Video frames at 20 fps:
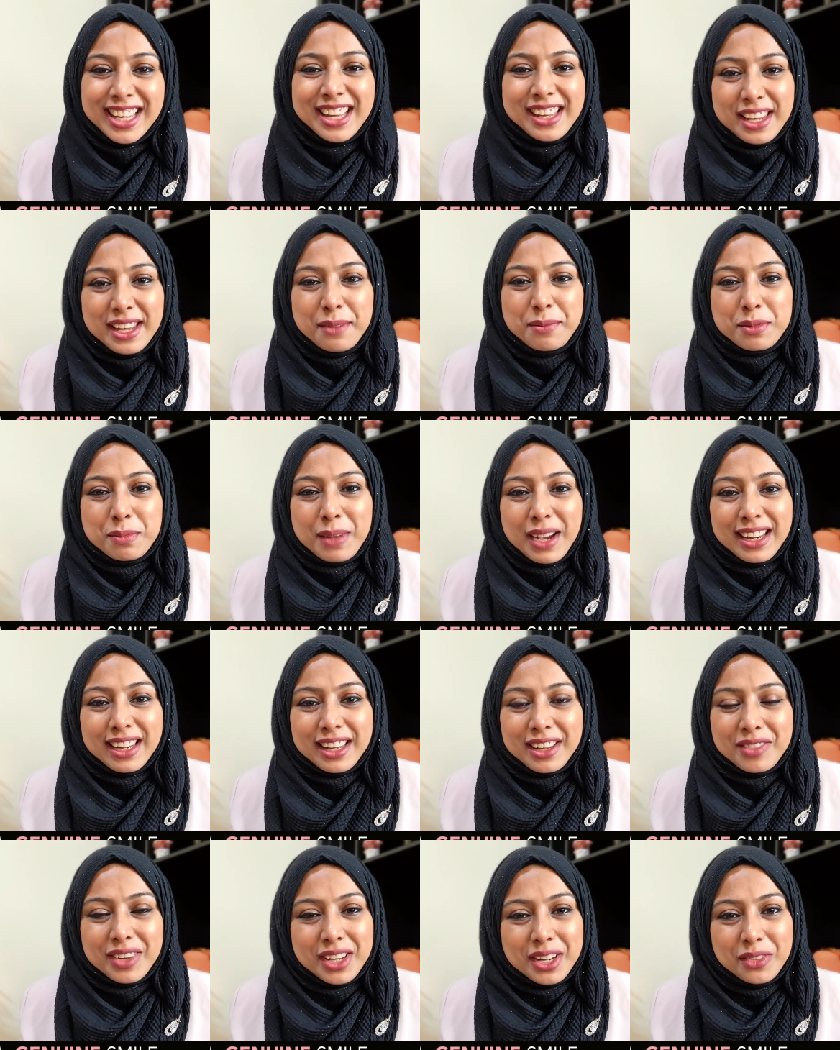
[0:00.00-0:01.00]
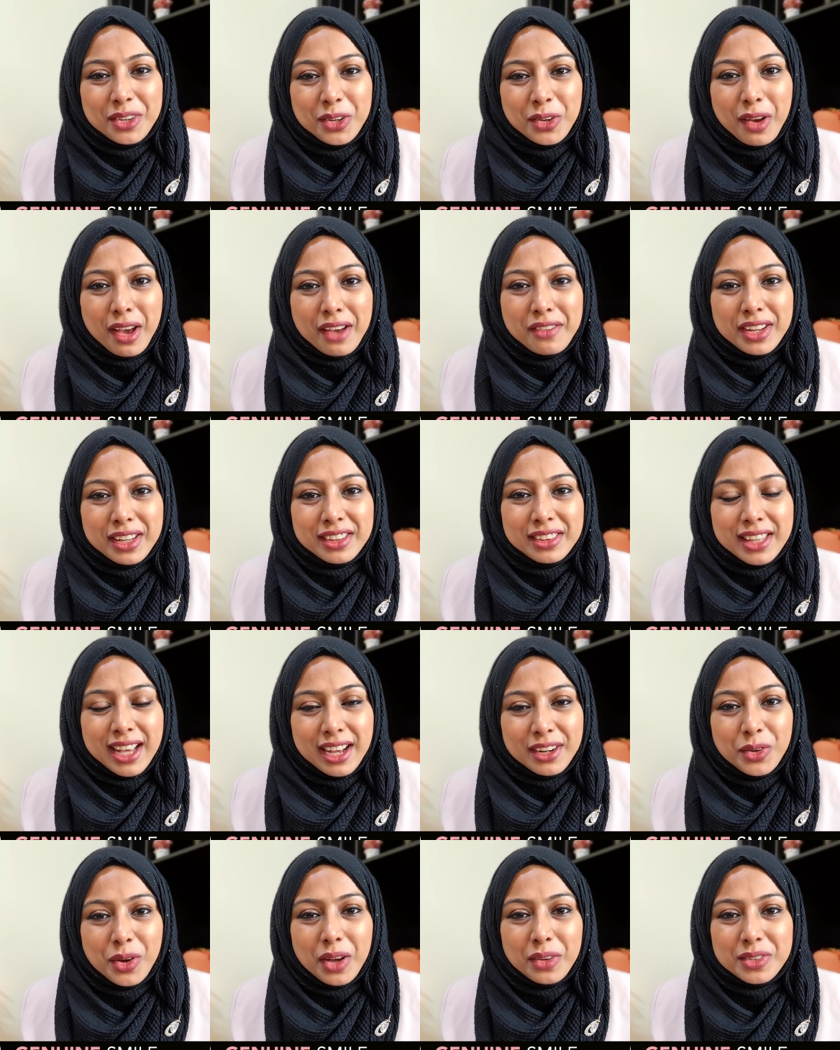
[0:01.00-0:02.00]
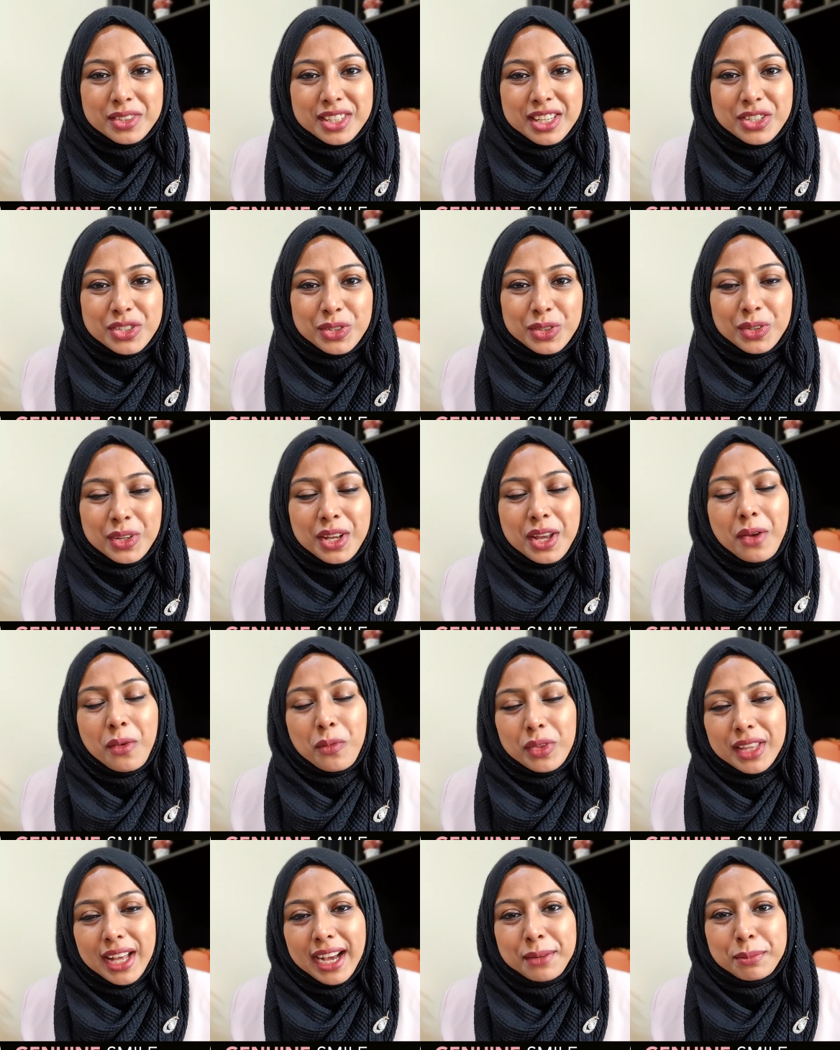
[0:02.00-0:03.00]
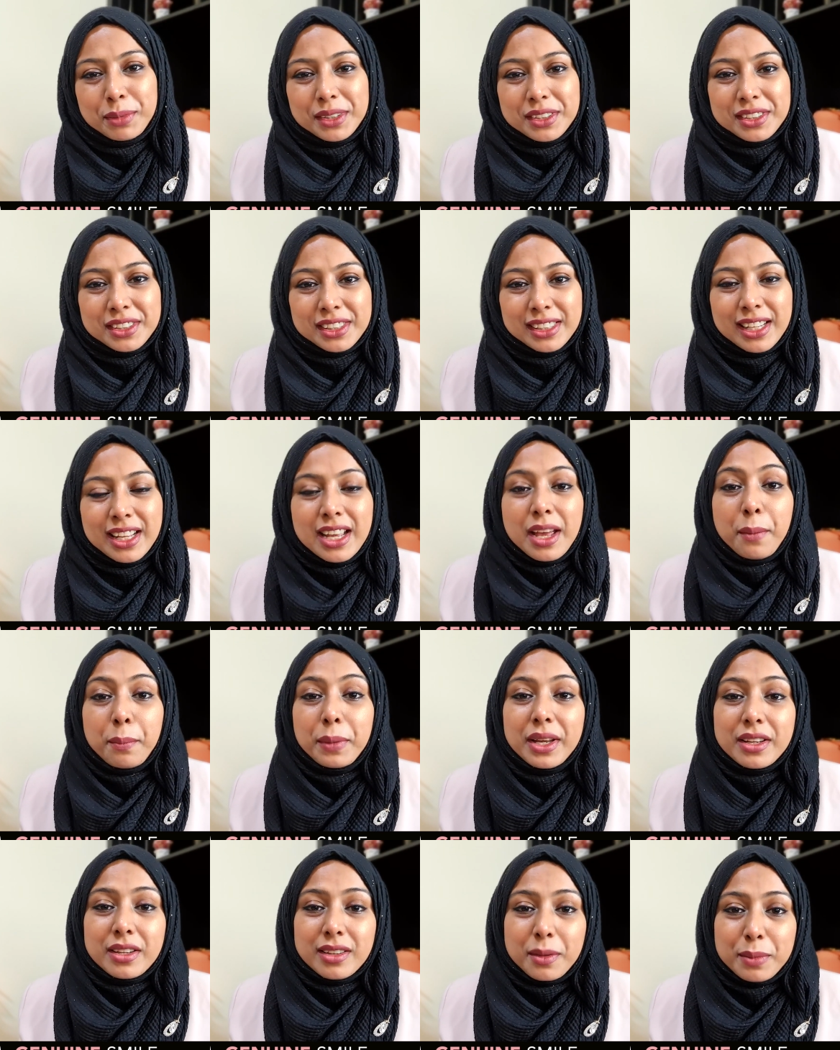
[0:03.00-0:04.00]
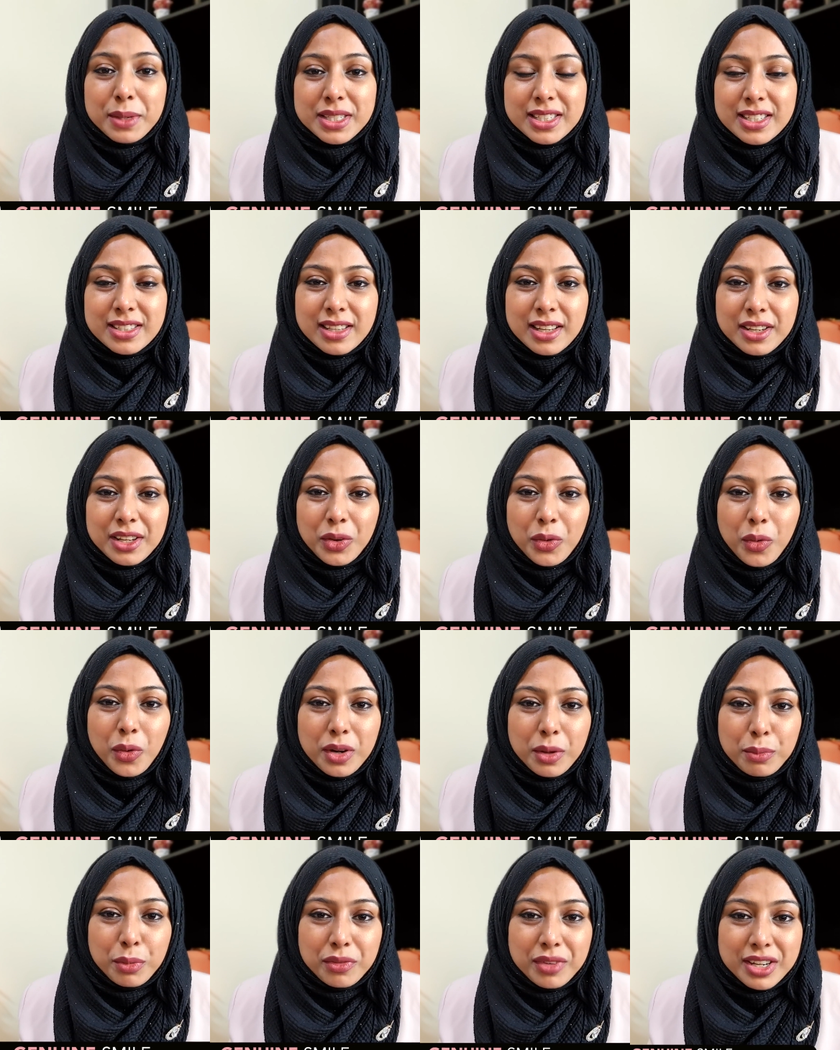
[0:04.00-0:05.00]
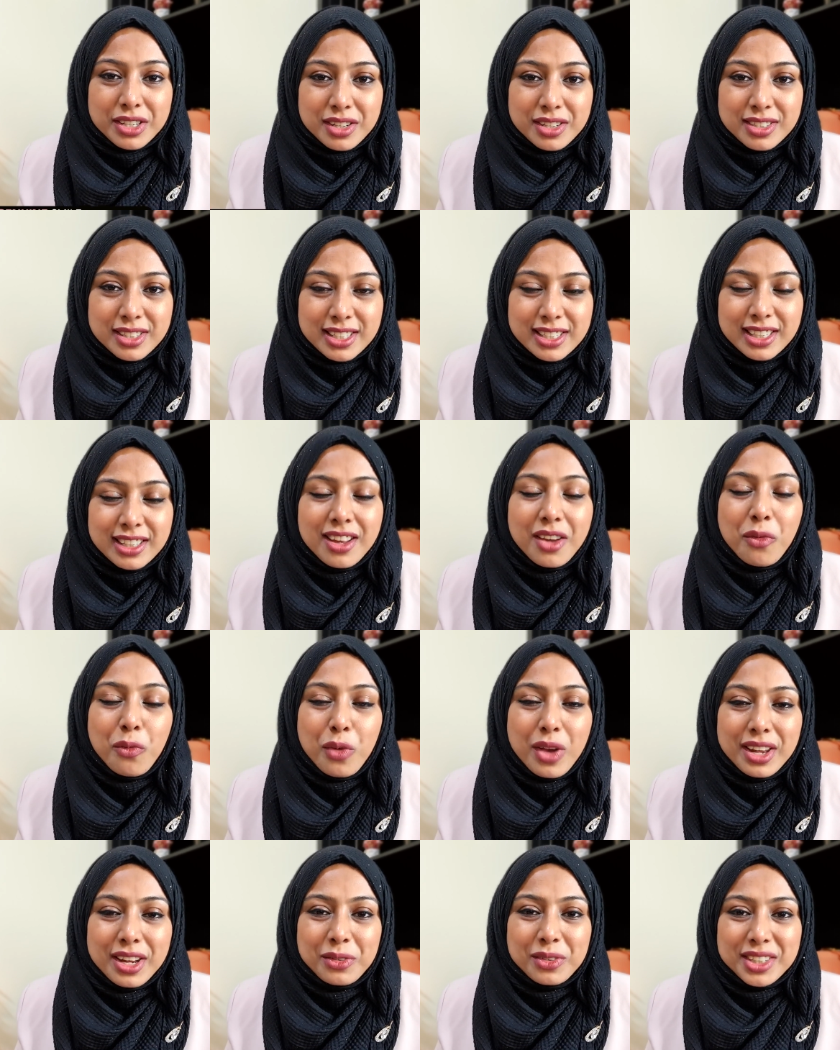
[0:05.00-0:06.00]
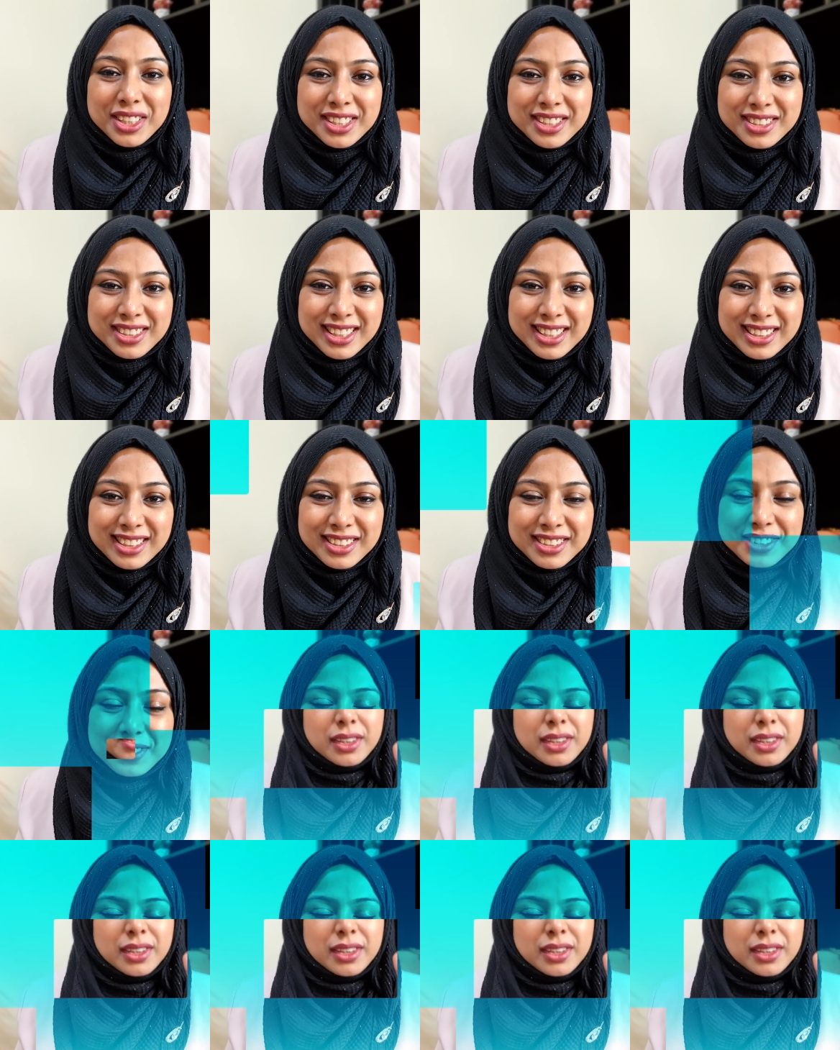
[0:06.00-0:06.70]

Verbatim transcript: Keep smiling whenever you're having that conversation with that person, be it in a business setting or a professional setting, whenever it is needed.